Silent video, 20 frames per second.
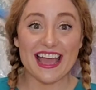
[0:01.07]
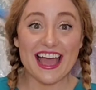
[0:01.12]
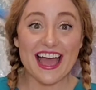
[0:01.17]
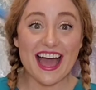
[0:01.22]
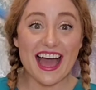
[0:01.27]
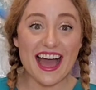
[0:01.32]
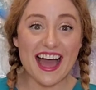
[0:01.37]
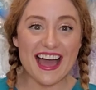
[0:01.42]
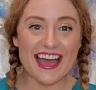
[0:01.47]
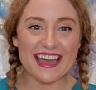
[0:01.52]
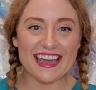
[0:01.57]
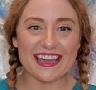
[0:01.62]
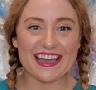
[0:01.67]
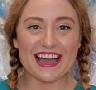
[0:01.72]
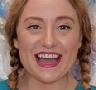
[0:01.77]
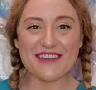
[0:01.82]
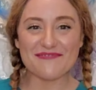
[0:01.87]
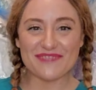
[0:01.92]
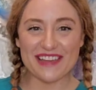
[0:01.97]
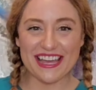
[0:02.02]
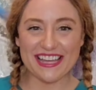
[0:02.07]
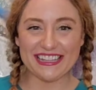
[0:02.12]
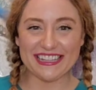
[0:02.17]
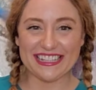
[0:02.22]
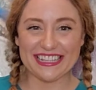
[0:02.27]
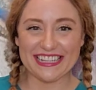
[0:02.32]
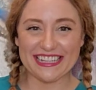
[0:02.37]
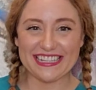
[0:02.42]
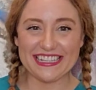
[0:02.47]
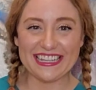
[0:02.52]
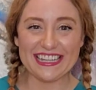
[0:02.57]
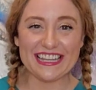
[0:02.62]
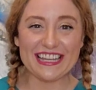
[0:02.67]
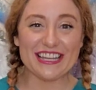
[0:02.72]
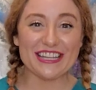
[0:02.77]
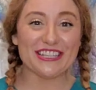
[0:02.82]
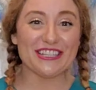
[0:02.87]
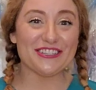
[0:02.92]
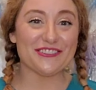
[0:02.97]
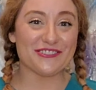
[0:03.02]
Hi, I'm Ella,
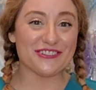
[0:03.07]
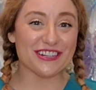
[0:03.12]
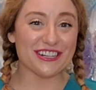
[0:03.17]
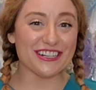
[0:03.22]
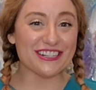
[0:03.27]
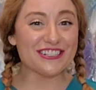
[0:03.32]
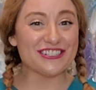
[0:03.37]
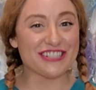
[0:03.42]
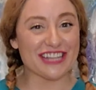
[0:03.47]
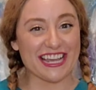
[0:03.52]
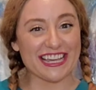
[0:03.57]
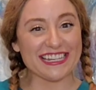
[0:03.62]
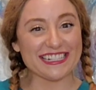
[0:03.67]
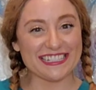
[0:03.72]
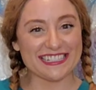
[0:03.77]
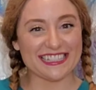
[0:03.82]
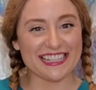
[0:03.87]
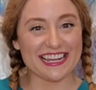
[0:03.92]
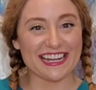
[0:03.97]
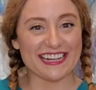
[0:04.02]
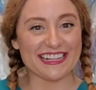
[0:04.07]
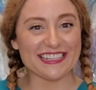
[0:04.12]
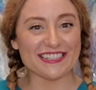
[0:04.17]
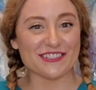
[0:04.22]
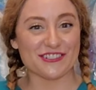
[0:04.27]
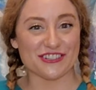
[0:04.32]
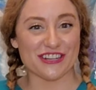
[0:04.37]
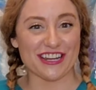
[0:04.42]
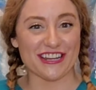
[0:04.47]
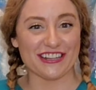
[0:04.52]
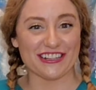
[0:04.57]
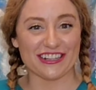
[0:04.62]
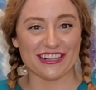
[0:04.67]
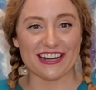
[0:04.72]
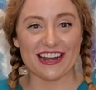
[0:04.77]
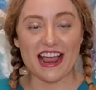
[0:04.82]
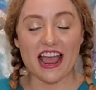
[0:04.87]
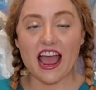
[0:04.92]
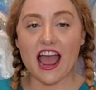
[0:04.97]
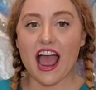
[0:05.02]
your Jade Aesthetics trainer.
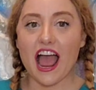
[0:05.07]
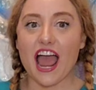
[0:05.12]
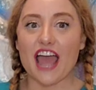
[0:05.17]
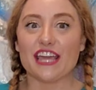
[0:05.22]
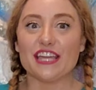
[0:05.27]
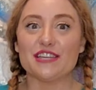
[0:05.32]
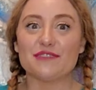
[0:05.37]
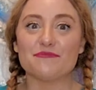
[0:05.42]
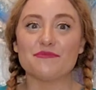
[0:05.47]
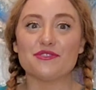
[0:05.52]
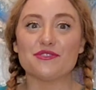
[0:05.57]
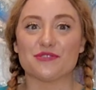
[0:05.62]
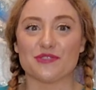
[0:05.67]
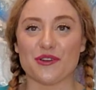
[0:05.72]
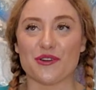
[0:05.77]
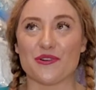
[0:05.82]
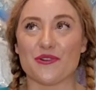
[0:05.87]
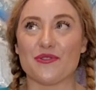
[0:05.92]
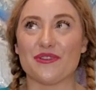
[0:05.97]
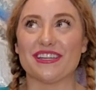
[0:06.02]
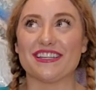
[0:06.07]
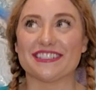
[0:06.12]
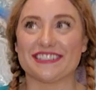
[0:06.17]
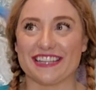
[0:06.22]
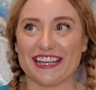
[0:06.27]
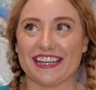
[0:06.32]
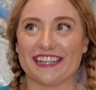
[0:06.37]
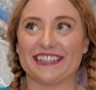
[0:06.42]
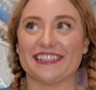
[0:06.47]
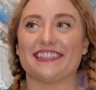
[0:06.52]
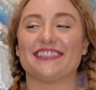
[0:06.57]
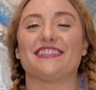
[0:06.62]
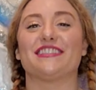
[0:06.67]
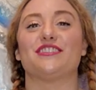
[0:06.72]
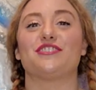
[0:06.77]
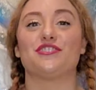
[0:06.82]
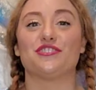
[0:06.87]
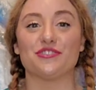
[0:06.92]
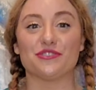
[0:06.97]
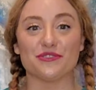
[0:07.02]
I am so excited
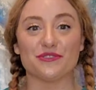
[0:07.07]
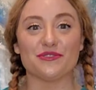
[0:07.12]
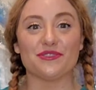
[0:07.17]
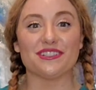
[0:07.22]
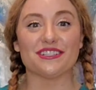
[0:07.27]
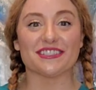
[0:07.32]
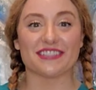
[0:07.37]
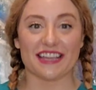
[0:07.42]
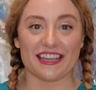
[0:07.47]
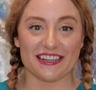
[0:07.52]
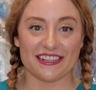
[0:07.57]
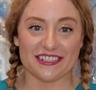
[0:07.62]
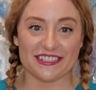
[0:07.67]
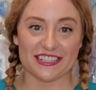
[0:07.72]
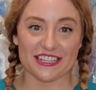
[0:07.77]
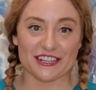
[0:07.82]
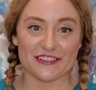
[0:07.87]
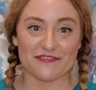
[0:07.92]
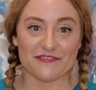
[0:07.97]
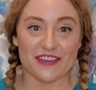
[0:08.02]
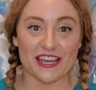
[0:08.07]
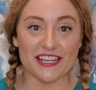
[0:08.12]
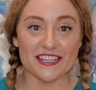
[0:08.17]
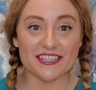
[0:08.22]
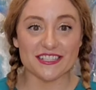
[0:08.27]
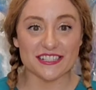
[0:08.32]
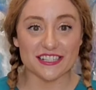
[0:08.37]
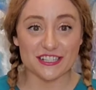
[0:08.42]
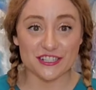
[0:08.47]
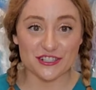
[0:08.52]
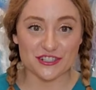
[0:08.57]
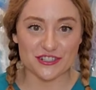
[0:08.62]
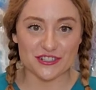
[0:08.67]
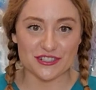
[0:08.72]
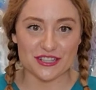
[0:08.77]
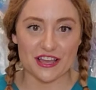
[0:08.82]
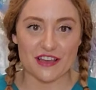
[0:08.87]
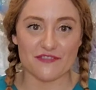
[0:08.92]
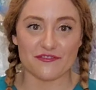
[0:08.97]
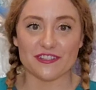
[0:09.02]
that you decided to invest in
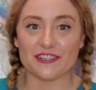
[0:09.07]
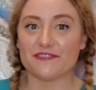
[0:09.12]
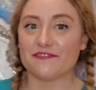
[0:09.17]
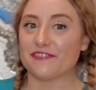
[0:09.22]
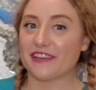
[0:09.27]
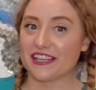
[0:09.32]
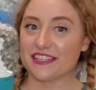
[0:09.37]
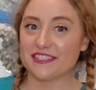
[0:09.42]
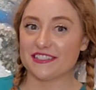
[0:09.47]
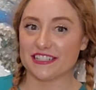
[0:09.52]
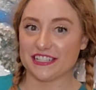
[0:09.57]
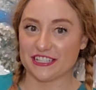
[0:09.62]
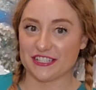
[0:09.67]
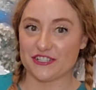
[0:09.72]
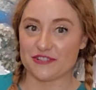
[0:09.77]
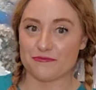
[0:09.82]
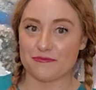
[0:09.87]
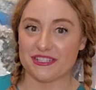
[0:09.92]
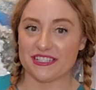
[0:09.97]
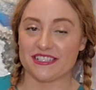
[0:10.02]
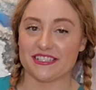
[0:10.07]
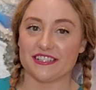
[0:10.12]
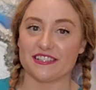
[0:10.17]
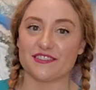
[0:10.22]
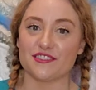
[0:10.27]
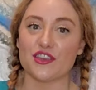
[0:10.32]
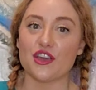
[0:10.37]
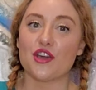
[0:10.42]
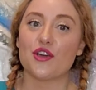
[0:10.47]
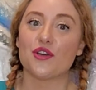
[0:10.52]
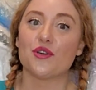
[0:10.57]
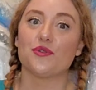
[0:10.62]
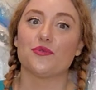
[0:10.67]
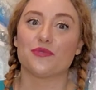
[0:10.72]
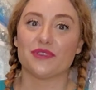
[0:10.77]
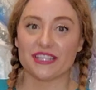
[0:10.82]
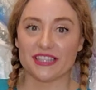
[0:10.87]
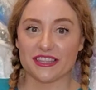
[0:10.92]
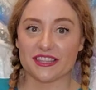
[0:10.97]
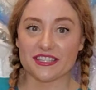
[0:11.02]
yourself, invest in your business
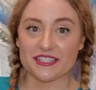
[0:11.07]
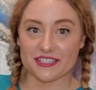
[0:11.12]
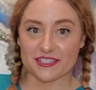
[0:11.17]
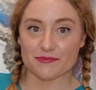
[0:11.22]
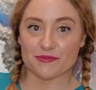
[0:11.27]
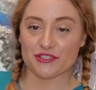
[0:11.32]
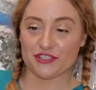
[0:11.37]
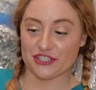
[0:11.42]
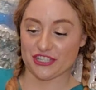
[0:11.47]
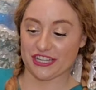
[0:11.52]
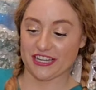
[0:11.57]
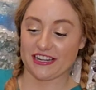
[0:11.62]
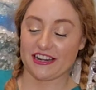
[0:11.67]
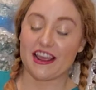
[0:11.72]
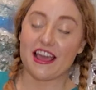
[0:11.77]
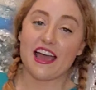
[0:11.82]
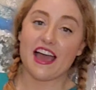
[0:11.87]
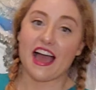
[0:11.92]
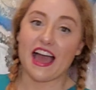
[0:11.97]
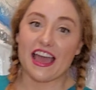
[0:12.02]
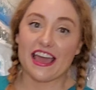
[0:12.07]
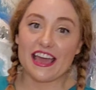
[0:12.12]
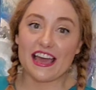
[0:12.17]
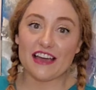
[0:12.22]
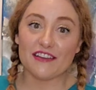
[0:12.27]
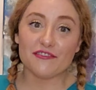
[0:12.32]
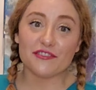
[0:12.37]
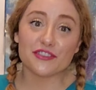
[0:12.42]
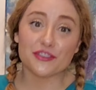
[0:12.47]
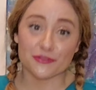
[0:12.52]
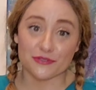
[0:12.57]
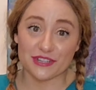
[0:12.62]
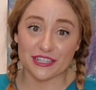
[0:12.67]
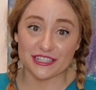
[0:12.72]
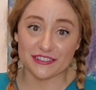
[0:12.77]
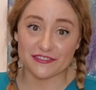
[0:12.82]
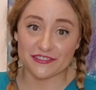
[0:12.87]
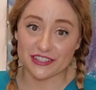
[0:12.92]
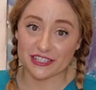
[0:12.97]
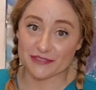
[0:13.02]
with this machine. I have three
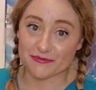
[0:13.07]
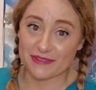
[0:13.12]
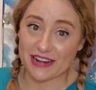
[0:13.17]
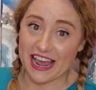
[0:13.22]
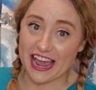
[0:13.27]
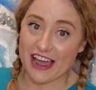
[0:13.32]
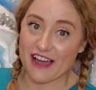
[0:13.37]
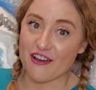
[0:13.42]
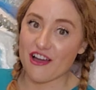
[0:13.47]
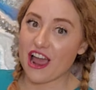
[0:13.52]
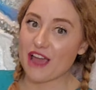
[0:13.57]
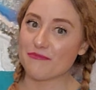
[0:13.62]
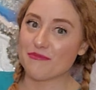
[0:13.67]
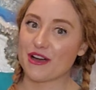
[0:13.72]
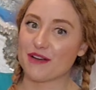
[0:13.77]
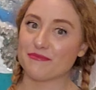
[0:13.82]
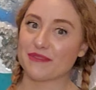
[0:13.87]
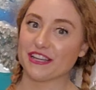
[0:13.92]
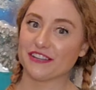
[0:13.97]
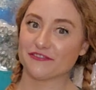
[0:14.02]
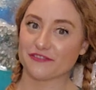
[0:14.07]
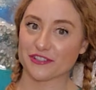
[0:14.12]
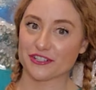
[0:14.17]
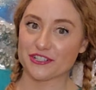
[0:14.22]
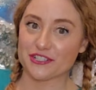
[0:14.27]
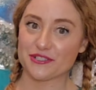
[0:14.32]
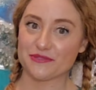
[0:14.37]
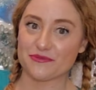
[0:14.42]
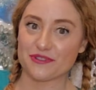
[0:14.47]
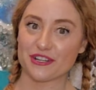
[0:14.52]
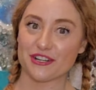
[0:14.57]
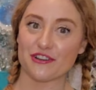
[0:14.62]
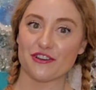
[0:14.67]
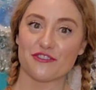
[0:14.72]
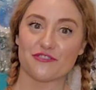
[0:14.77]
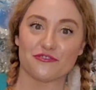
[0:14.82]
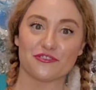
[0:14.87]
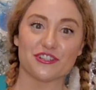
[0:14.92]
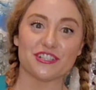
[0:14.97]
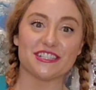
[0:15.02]
of them now. I bought my first one
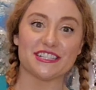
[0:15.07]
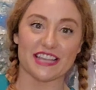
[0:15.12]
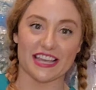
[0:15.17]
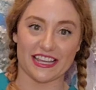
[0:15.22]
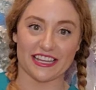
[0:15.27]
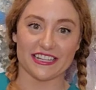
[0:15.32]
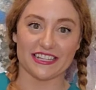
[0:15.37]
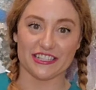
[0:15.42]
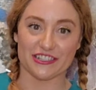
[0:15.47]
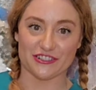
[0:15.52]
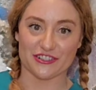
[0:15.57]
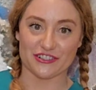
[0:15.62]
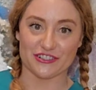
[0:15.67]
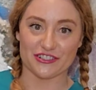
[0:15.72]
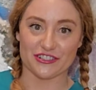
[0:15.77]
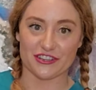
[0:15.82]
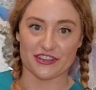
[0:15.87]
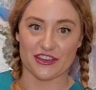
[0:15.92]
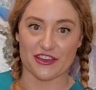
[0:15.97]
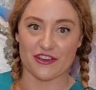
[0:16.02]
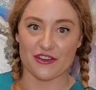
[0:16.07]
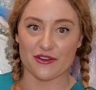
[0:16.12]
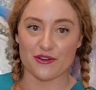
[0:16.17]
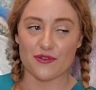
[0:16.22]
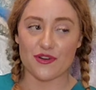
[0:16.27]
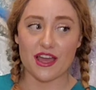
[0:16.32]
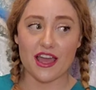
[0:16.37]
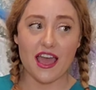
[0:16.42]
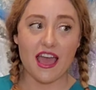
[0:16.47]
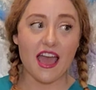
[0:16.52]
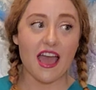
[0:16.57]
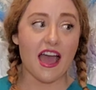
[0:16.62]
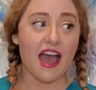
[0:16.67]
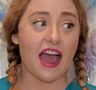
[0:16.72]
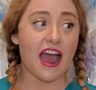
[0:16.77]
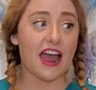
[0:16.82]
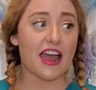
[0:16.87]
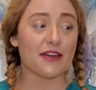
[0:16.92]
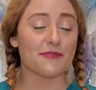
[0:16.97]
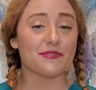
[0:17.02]
over 10 years ago.
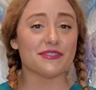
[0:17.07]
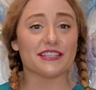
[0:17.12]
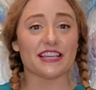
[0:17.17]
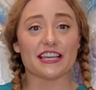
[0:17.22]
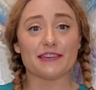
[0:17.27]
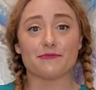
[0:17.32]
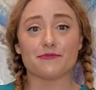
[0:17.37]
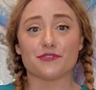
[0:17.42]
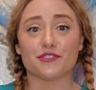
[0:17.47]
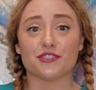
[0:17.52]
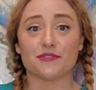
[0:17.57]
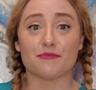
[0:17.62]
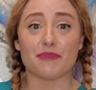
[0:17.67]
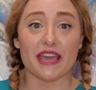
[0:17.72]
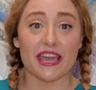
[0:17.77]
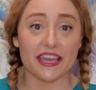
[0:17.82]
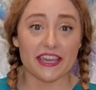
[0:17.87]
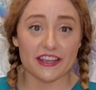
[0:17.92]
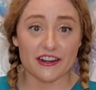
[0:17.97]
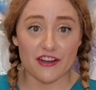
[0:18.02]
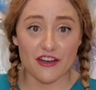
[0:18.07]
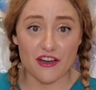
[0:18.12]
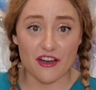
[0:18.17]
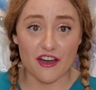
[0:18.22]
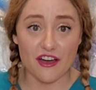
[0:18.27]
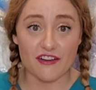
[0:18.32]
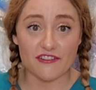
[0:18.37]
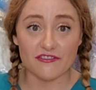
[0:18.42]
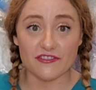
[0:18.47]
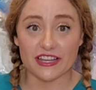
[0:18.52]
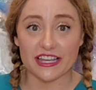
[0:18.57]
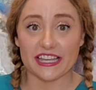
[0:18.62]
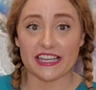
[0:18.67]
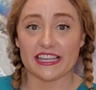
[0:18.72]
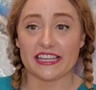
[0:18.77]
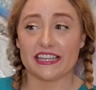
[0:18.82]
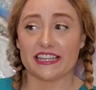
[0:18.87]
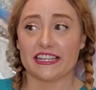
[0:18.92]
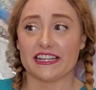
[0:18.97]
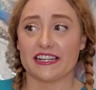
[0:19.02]
I was able to pay it off
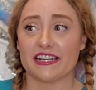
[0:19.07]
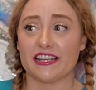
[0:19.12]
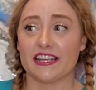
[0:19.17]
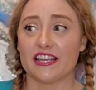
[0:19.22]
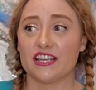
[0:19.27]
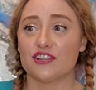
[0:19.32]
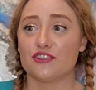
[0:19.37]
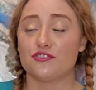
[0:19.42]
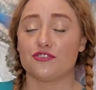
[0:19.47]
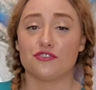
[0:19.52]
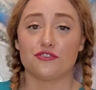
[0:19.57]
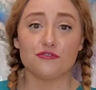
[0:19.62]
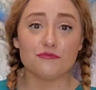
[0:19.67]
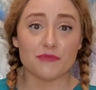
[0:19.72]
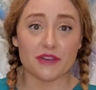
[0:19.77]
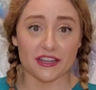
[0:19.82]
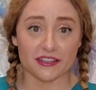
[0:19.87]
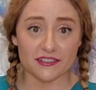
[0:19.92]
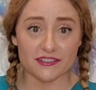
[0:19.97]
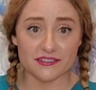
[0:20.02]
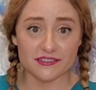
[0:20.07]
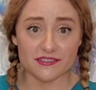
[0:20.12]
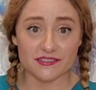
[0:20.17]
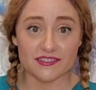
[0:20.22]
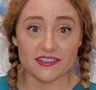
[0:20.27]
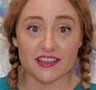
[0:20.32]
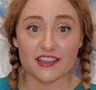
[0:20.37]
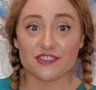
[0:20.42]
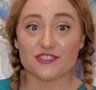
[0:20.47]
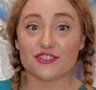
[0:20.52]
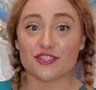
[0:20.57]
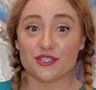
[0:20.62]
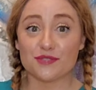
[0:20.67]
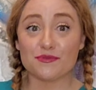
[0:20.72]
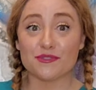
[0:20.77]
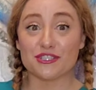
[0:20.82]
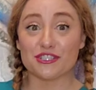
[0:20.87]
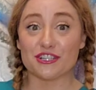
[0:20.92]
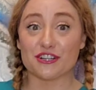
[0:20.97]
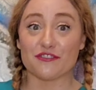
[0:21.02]
in 2 months just
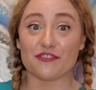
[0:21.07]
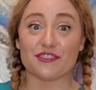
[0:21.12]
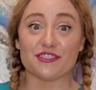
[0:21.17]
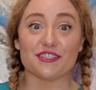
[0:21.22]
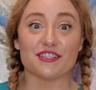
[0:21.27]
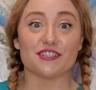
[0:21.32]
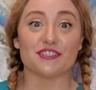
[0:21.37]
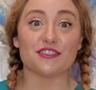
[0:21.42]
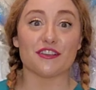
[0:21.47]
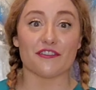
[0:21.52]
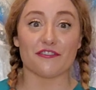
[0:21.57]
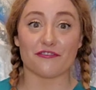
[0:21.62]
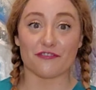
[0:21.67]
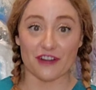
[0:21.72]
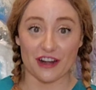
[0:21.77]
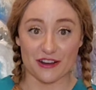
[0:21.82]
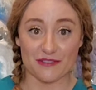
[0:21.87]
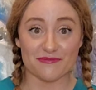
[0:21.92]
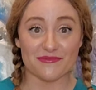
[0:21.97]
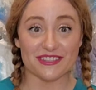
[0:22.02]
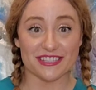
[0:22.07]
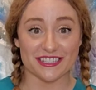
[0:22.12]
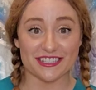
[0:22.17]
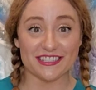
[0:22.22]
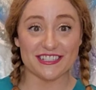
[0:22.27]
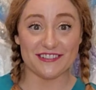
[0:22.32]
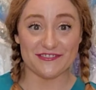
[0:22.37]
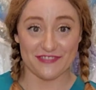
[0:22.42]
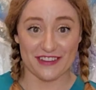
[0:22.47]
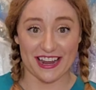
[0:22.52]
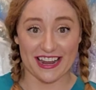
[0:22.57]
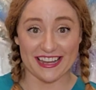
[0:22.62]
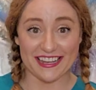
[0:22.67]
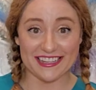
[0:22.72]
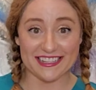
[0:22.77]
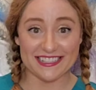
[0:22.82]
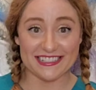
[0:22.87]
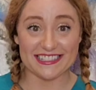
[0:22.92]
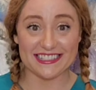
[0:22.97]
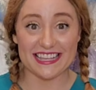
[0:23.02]
with services from this
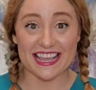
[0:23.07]
device.